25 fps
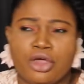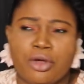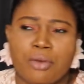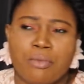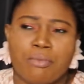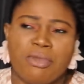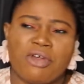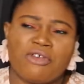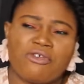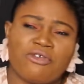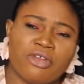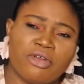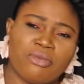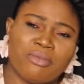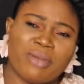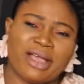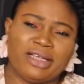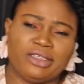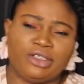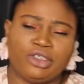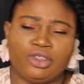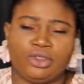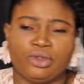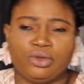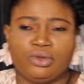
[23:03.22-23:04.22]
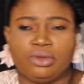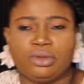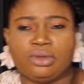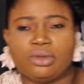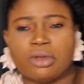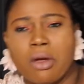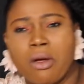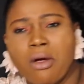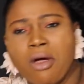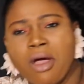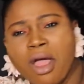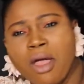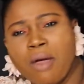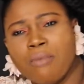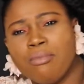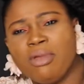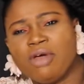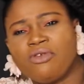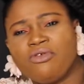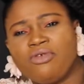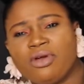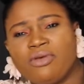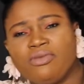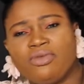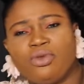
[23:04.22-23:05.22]
make fun of my shoes,
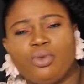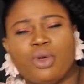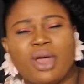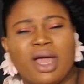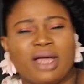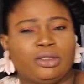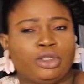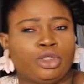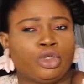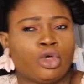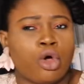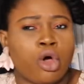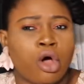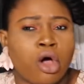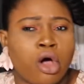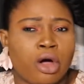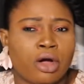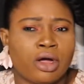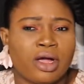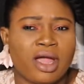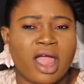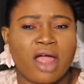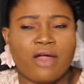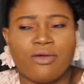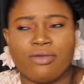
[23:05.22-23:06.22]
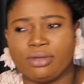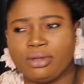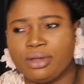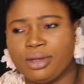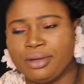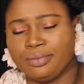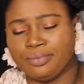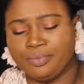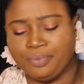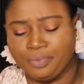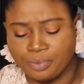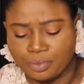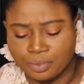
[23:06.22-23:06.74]
make fun of the way I talk, everything.